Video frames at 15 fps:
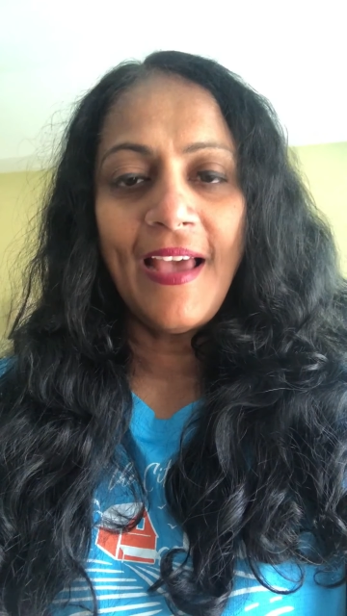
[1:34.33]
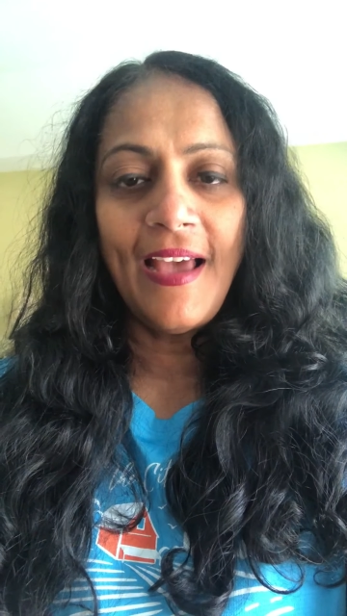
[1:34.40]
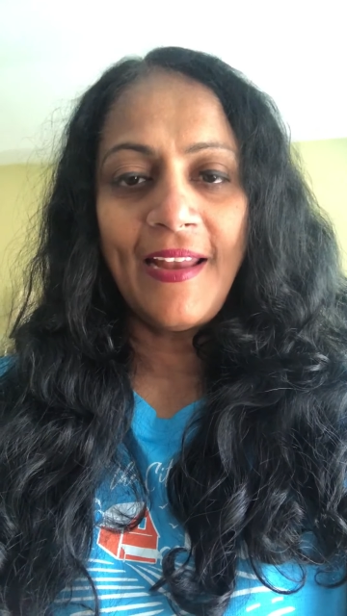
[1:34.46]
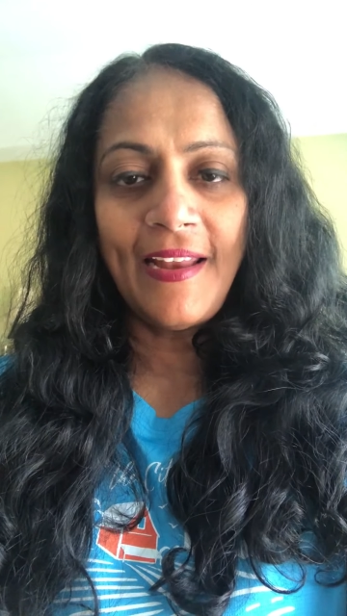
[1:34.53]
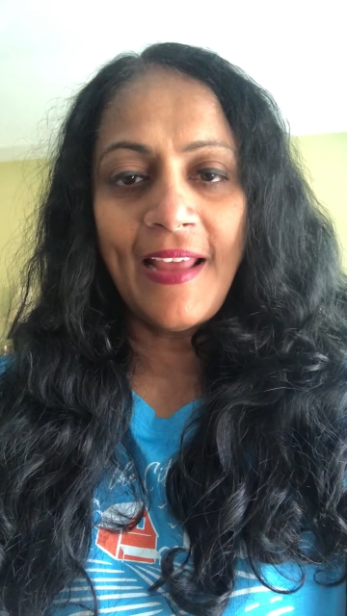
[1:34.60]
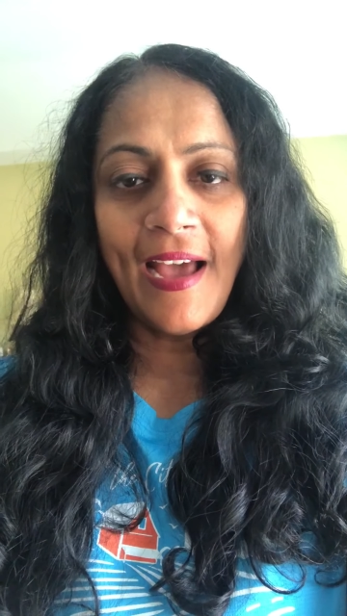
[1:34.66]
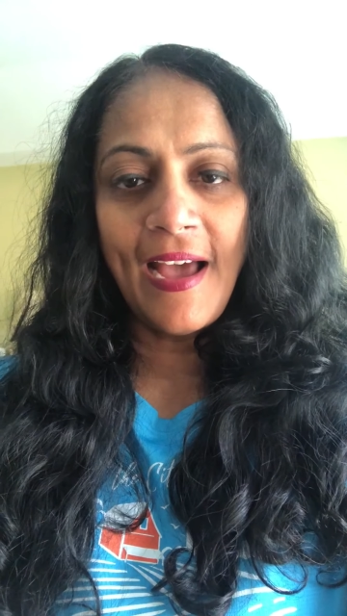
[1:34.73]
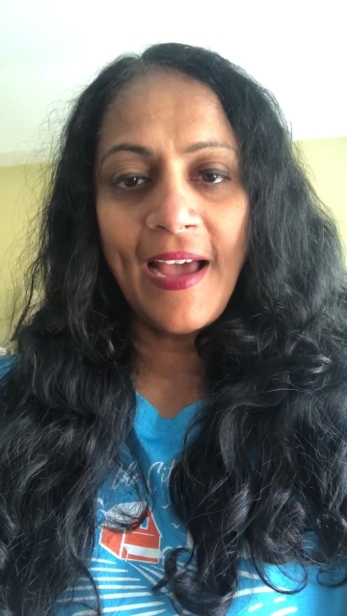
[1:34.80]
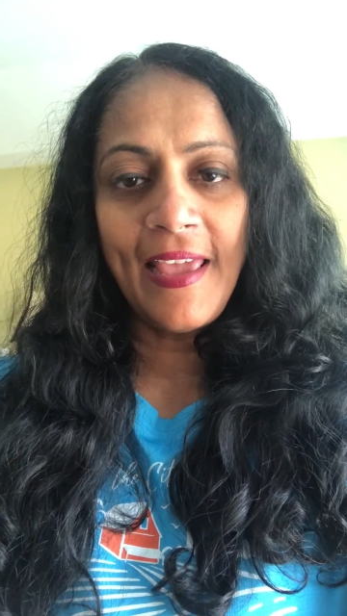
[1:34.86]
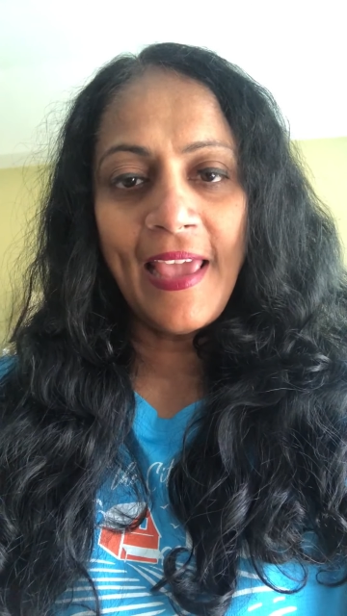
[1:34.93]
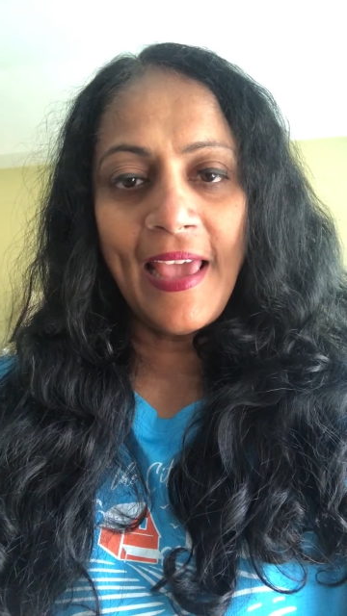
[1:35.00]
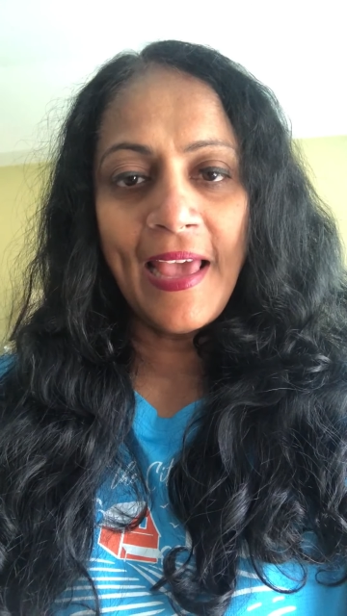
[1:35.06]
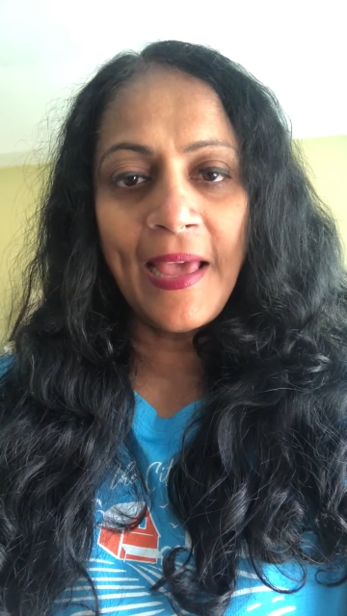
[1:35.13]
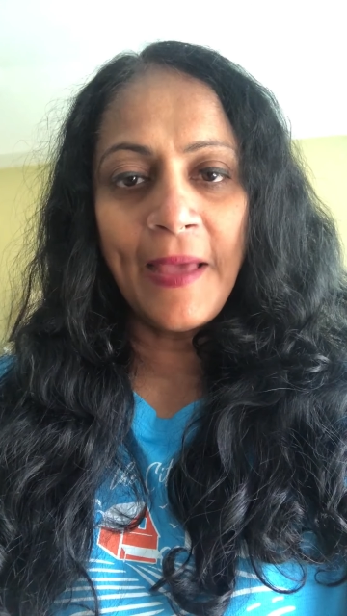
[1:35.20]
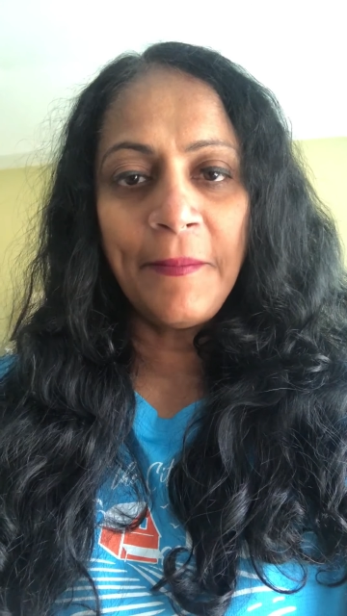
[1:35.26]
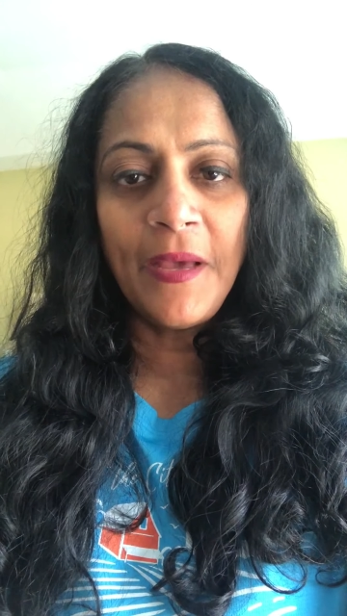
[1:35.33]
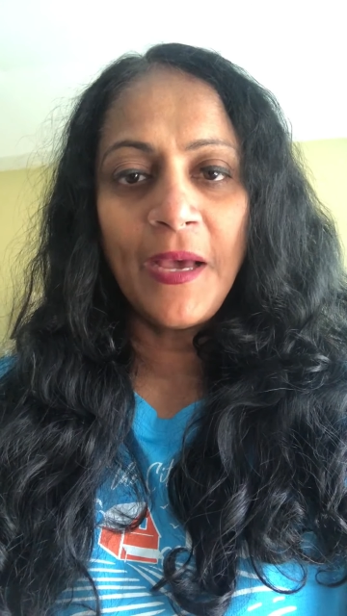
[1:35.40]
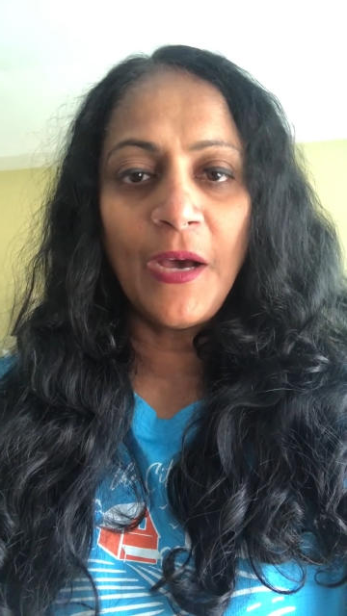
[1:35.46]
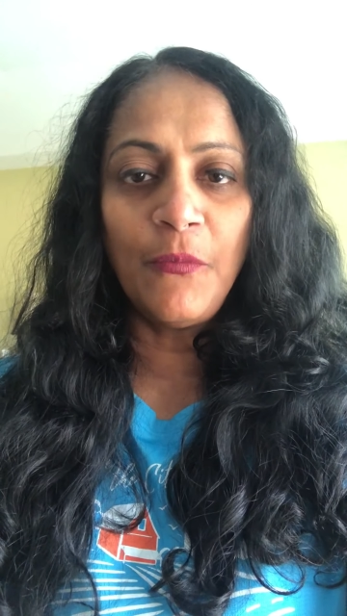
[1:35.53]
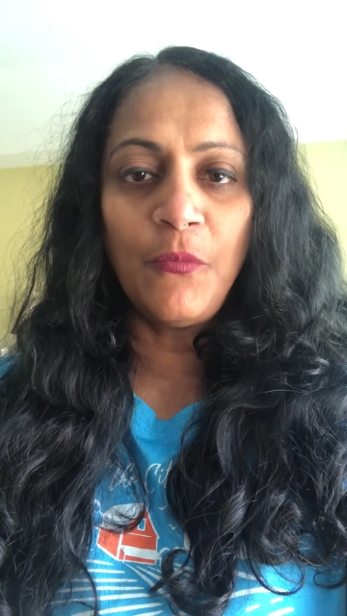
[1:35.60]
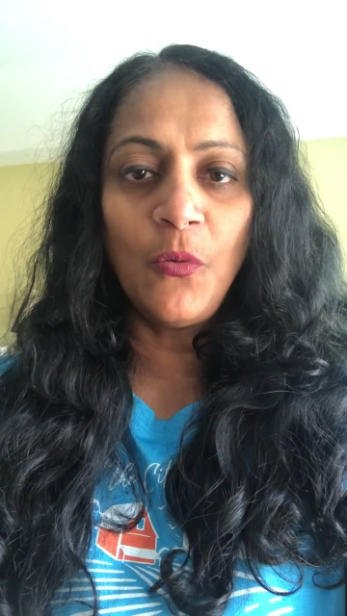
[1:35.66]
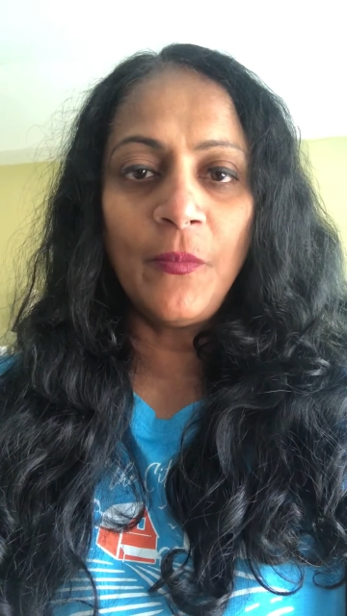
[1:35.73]
and I am
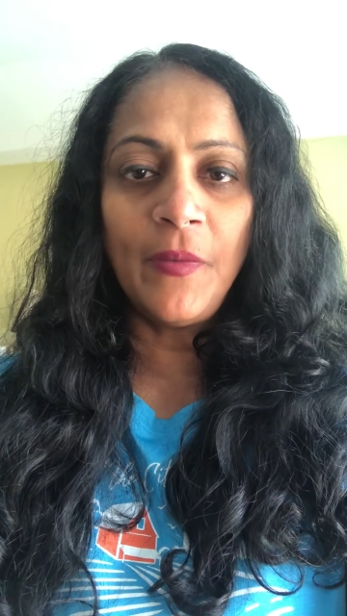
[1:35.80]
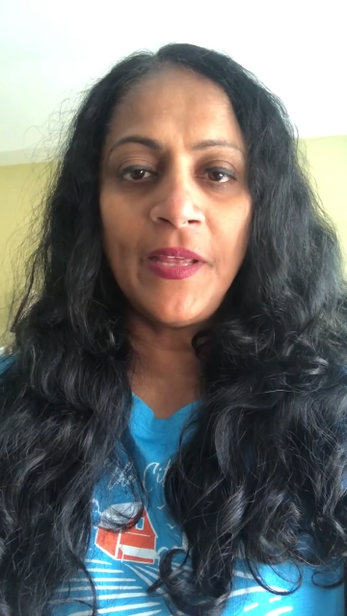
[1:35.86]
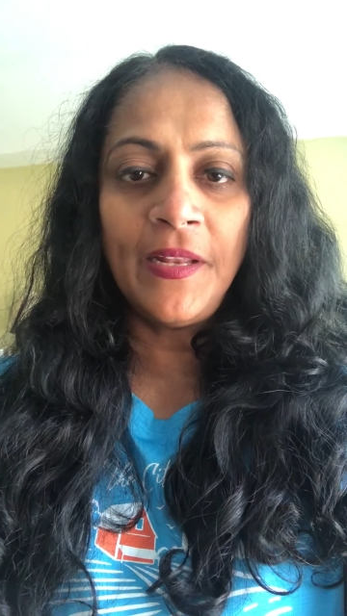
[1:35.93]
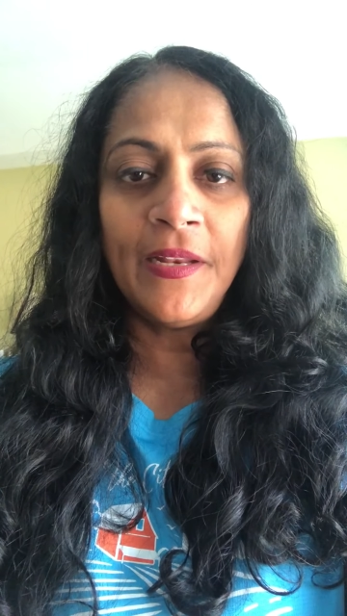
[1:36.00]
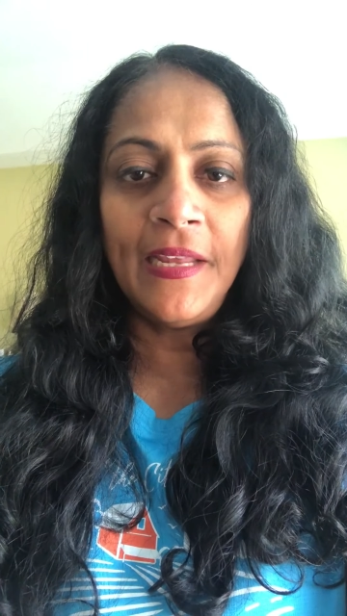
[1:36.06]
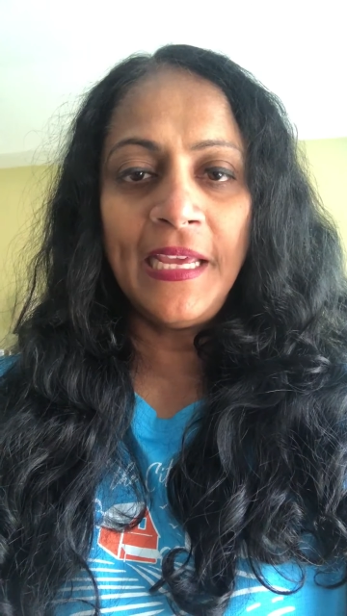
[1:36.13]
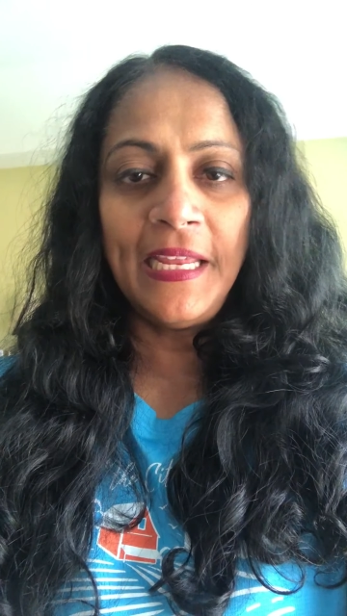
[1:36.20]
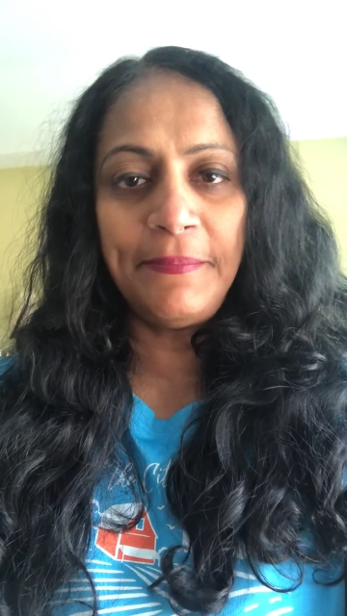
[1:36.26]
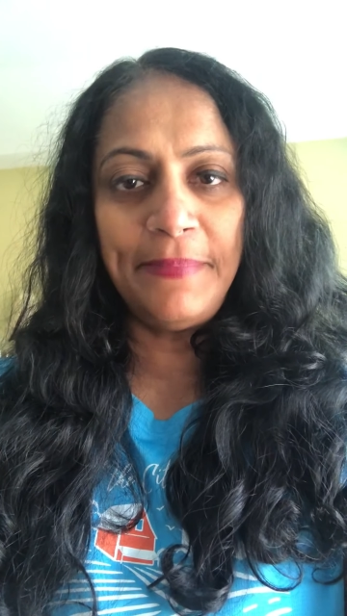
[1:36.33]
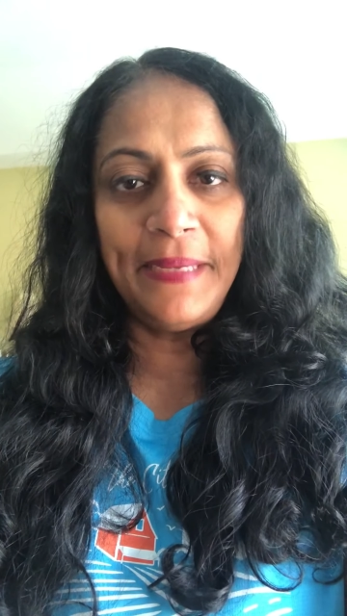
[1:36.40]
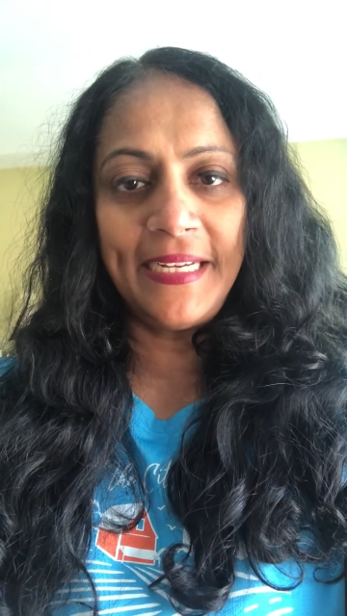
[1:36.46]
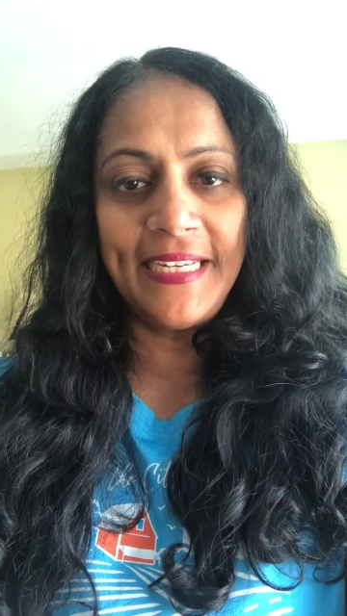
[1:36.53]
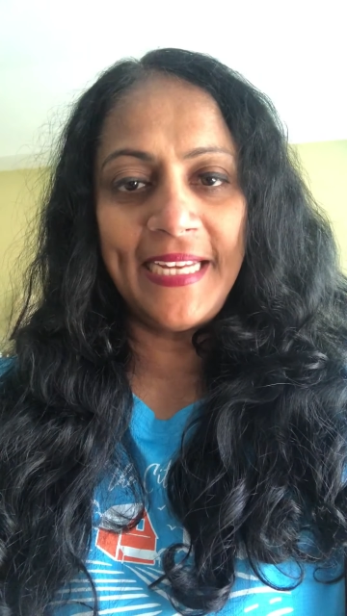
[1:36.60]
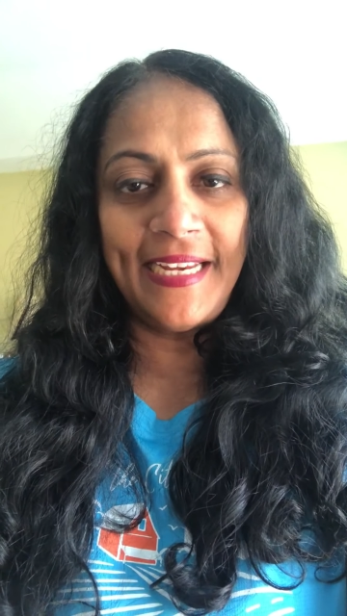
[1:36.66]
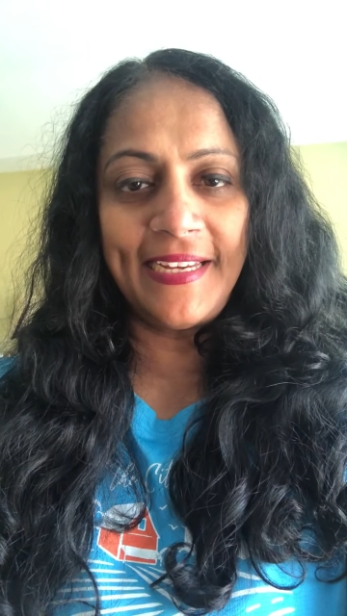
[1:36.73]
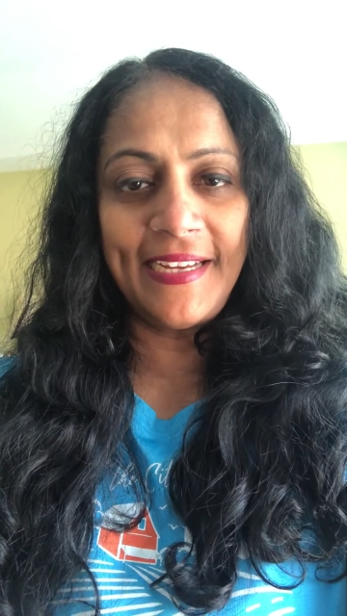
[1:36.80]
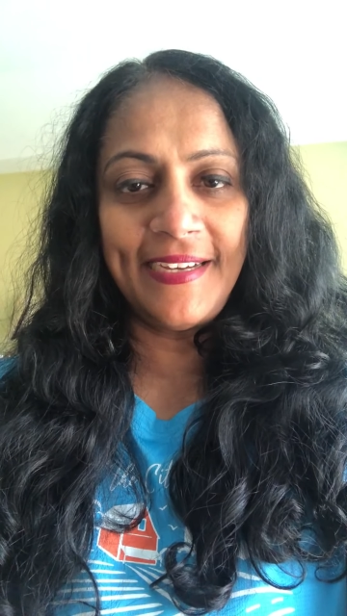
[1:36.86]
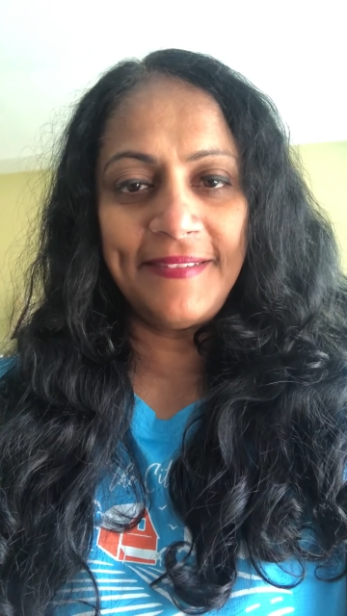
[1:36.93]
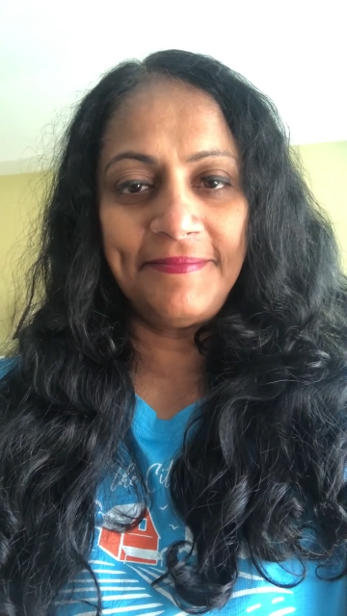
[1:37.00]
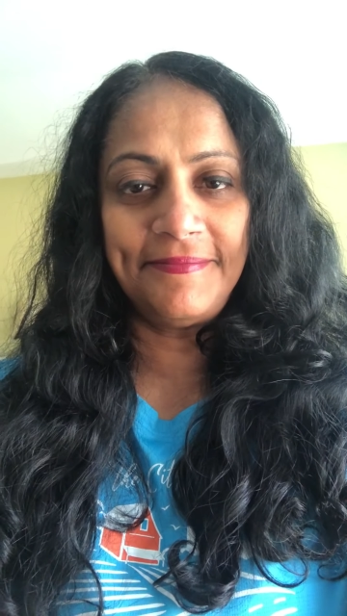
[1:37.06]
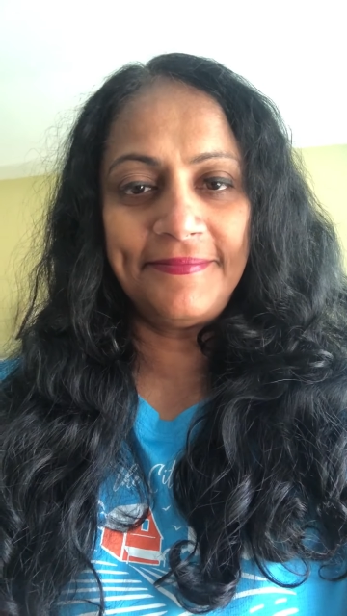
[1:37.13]
a woman in big data.